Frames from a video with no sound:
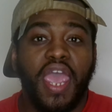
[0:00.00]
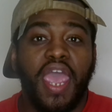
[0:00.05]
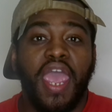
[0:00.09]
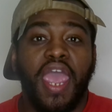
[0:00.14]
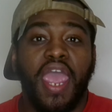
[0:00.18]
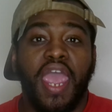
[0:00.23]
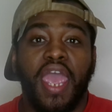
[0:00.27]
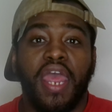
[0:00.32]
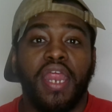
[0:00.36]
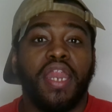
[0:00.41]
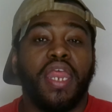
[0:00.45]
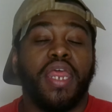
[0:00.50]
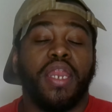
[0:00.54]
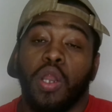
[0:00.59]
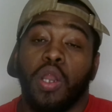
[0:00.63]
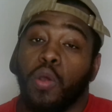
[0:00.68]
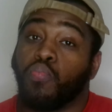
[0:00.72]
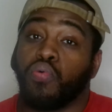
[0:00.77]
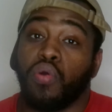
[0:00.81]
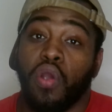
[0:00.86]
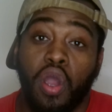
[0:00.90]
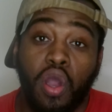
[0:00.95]
And in
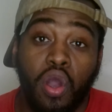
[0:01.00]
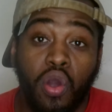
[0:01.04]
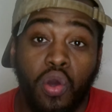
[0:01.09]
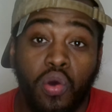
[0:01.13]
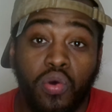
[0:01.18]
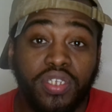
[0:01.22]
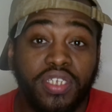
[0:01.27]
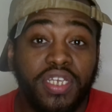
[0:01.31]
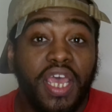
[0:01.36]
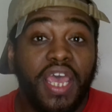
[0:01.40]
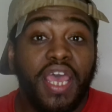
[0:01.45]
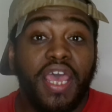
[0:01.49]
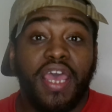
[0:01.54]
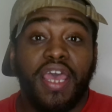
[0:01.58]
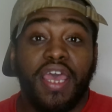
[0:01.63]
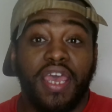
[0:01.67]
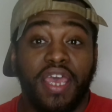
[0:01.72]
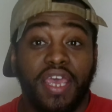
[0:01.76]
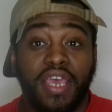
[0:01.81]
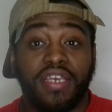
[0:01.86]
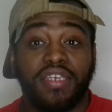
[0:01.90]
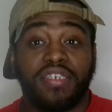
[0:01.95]
the pros,
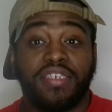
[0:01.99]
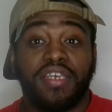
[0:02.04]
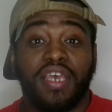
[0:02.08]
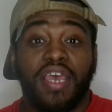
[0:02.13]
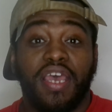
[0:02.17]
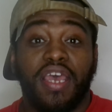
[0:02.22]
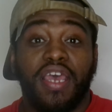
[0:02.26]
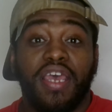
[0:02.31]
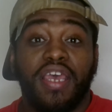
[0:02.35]
is